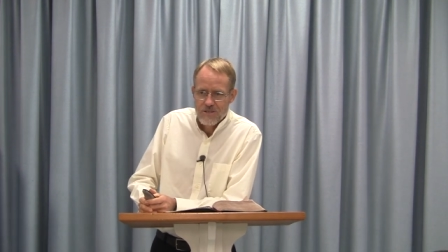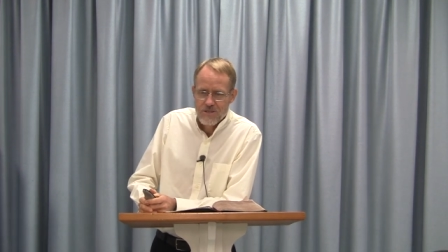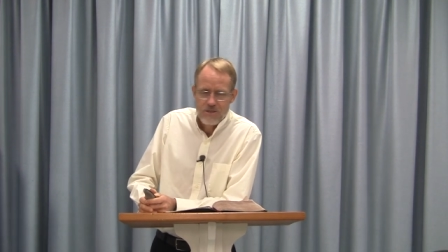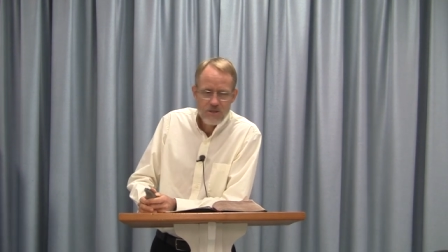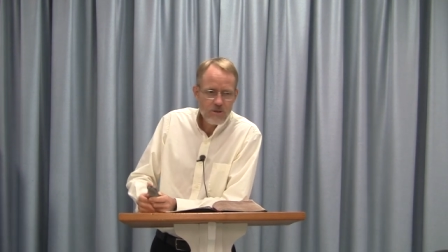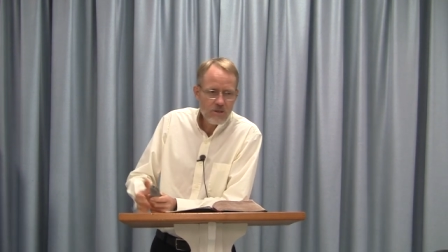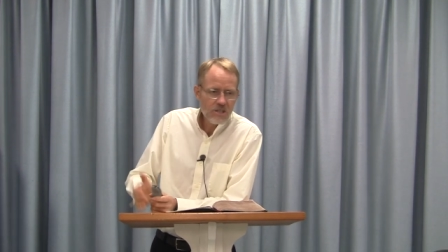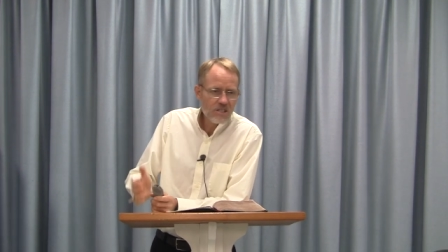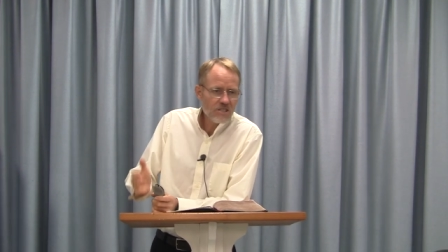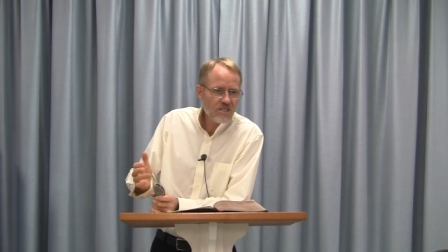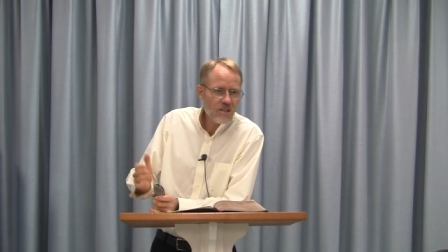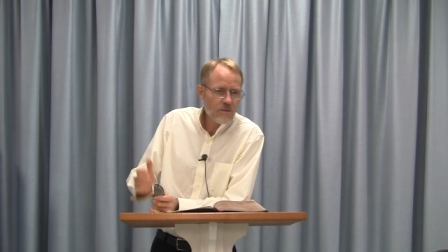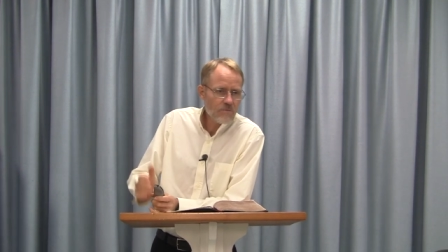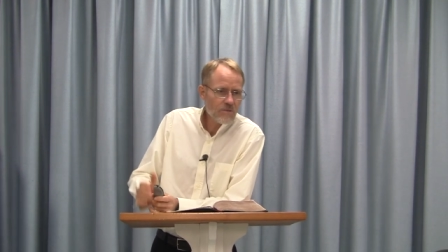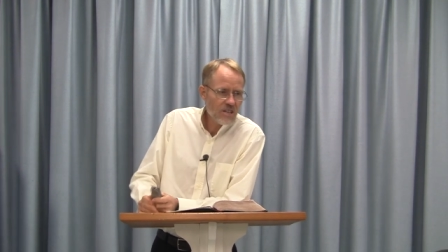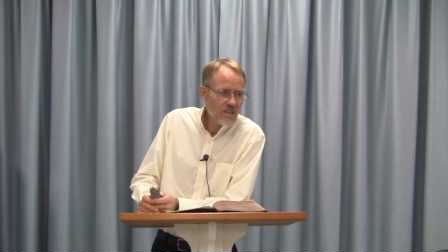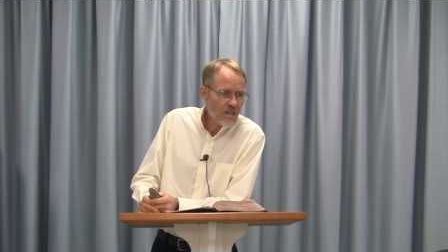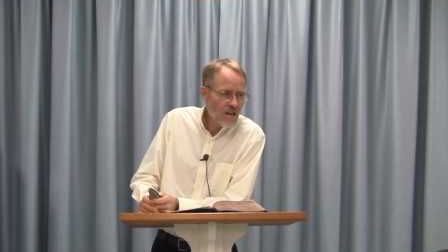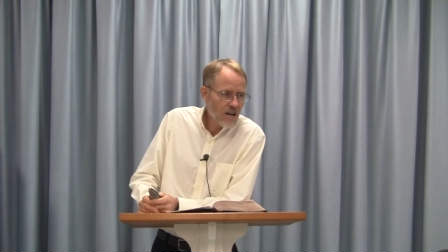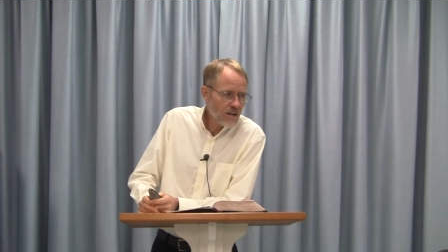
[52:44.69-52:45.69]
doing
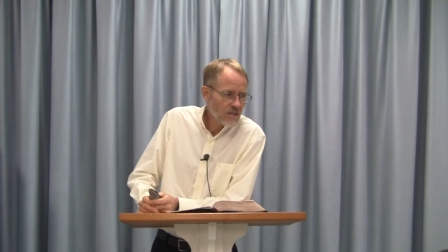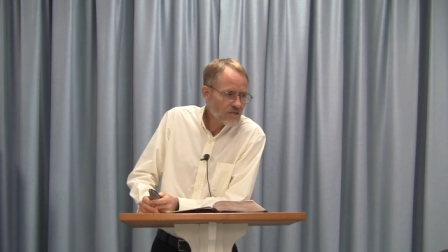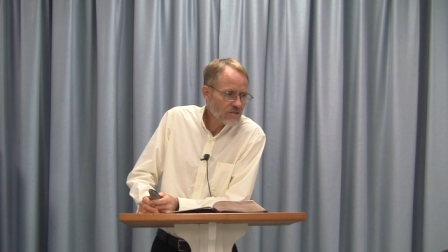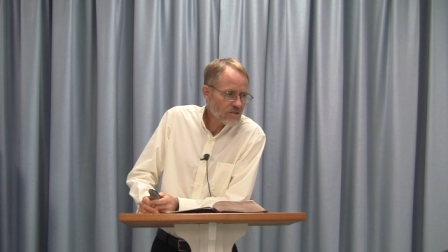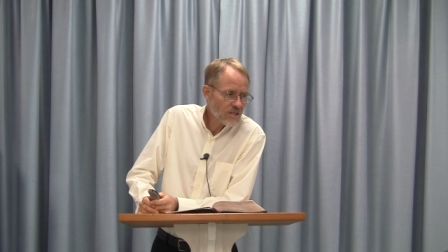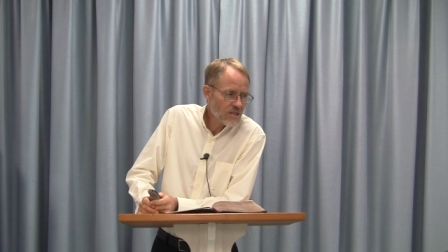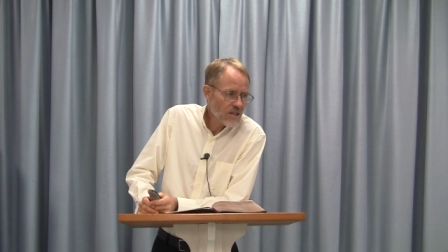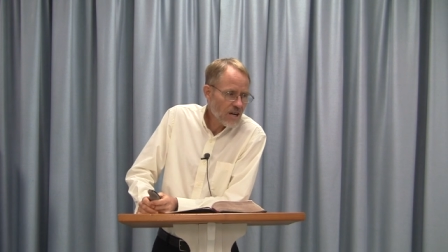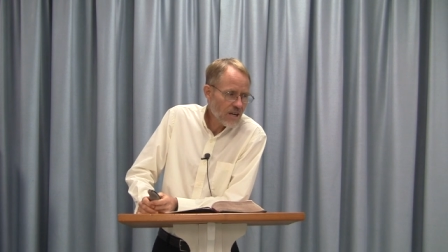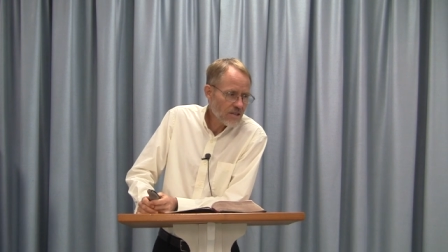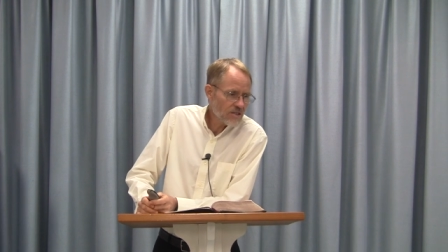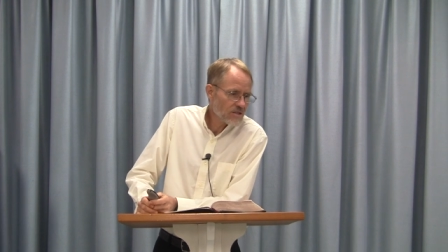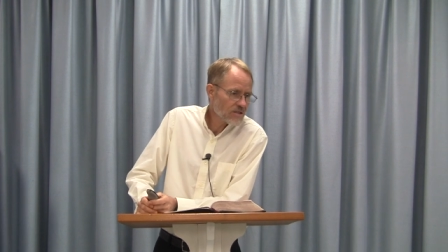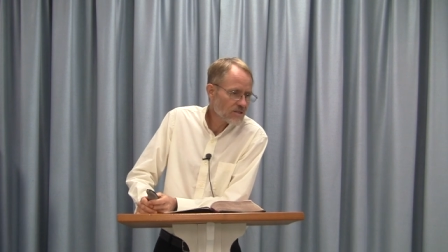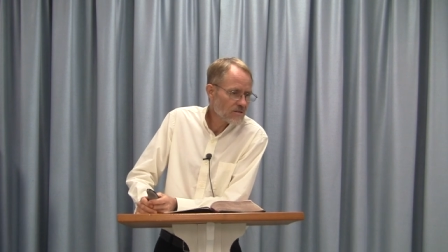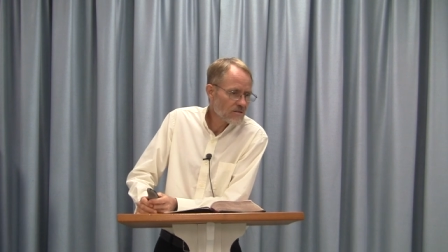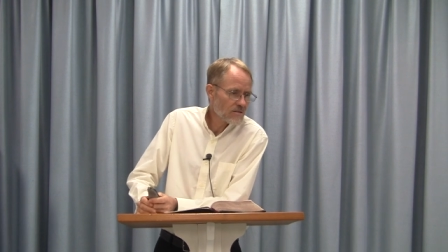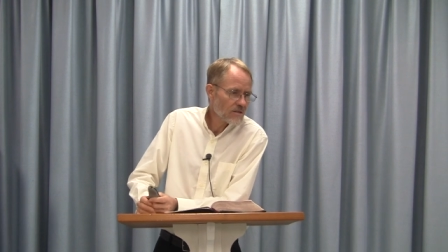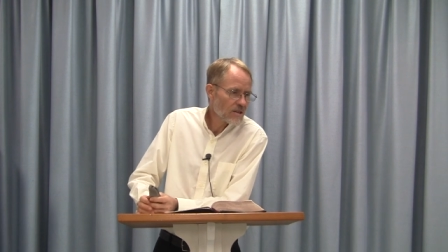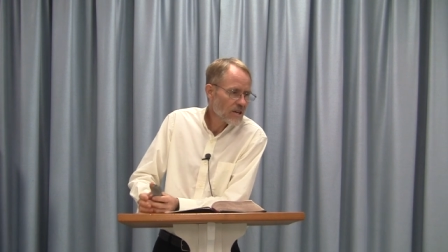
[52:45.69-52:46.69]
something else that God has,
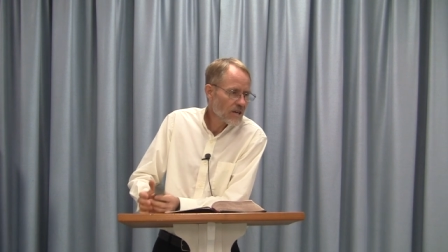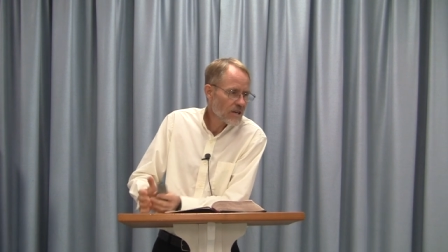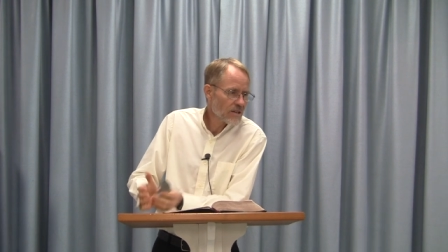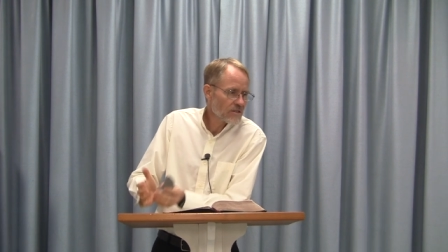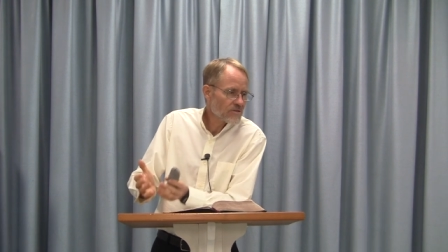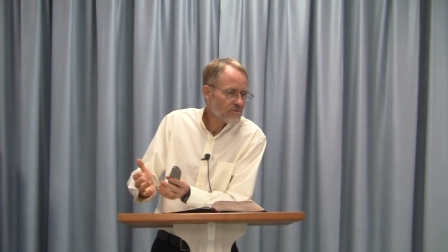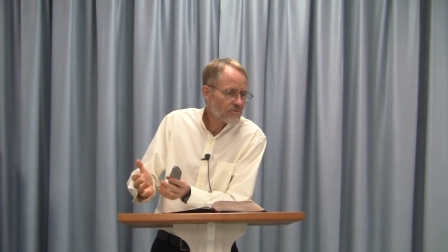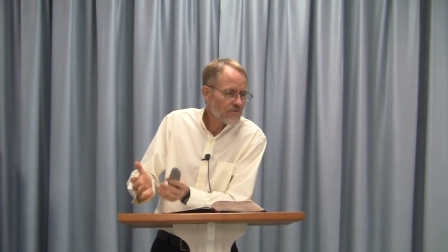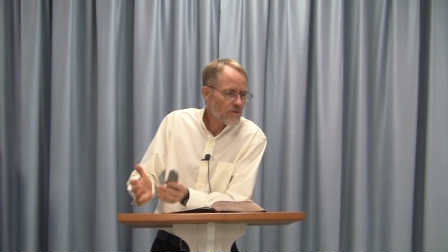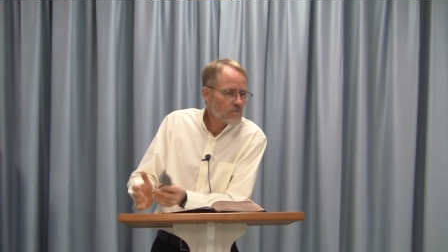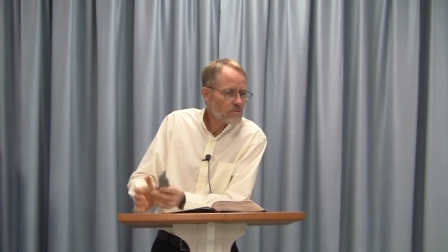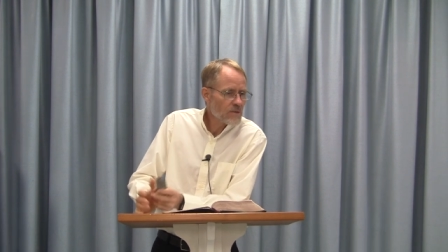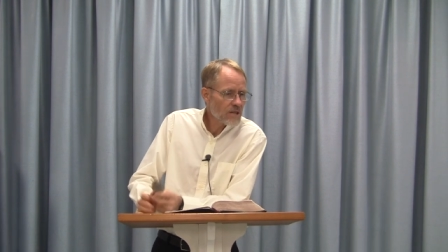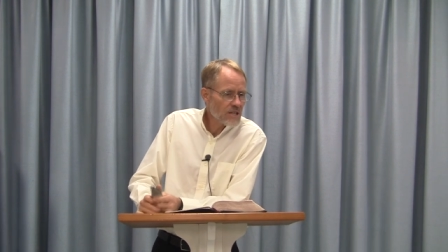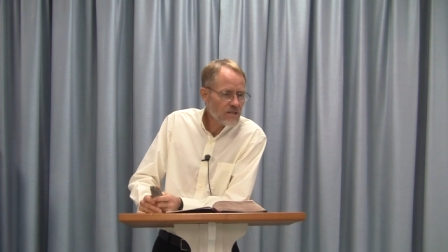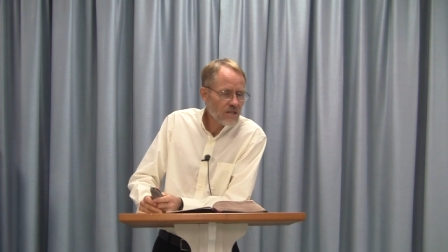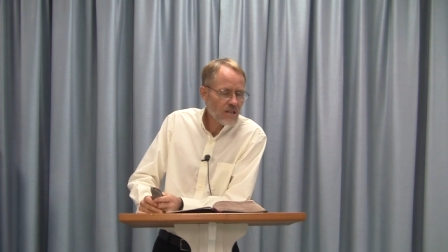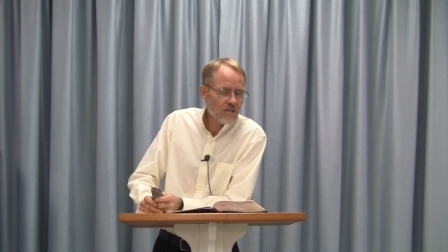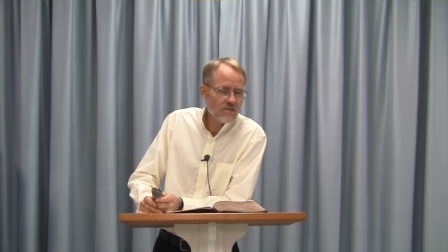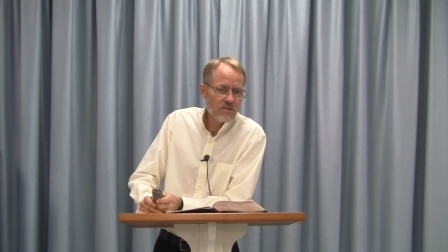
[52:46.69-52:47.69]
has
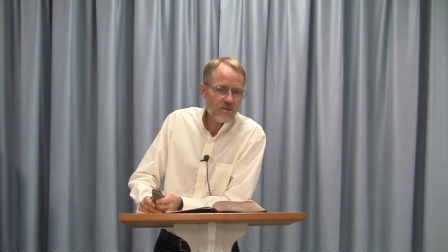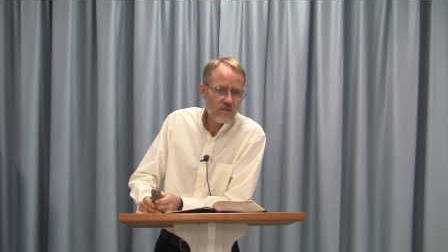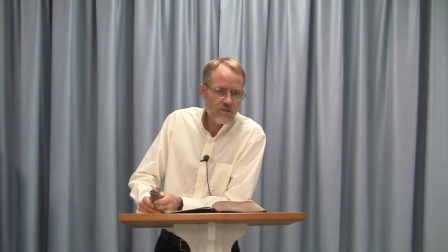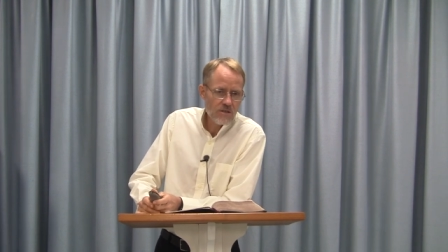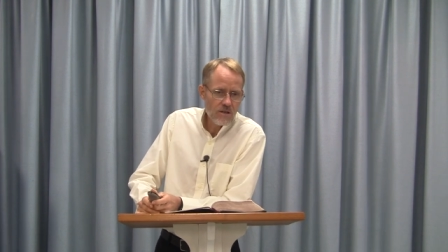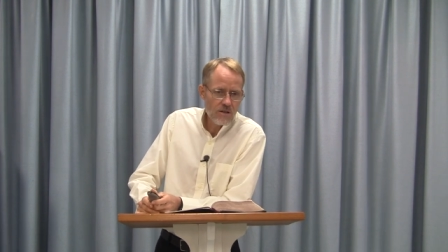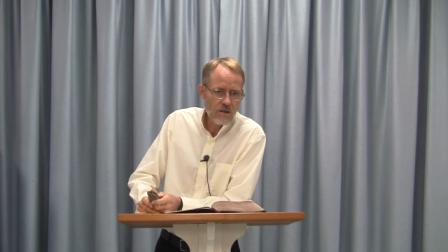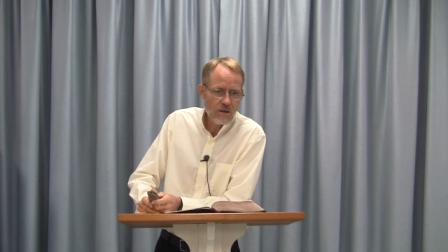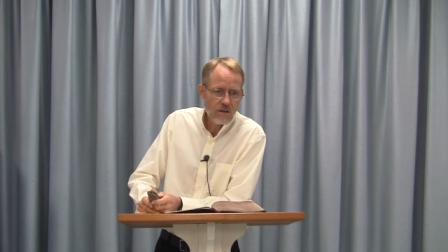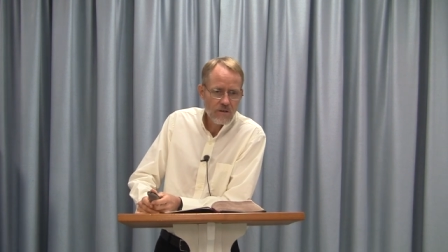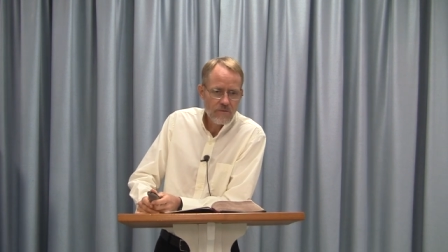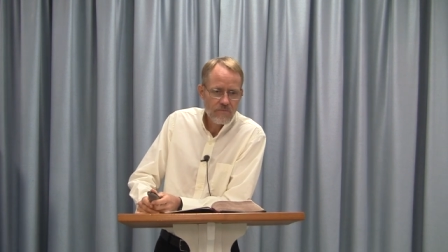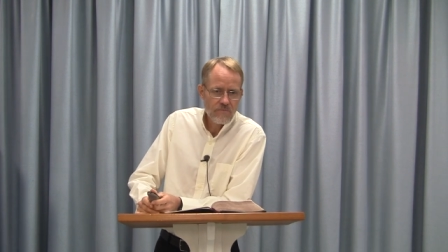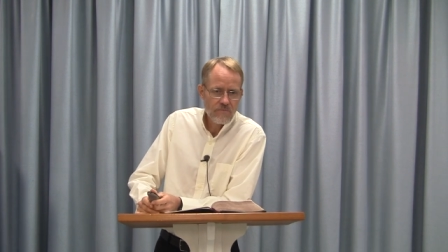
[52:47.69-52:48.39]
forbidden us to do.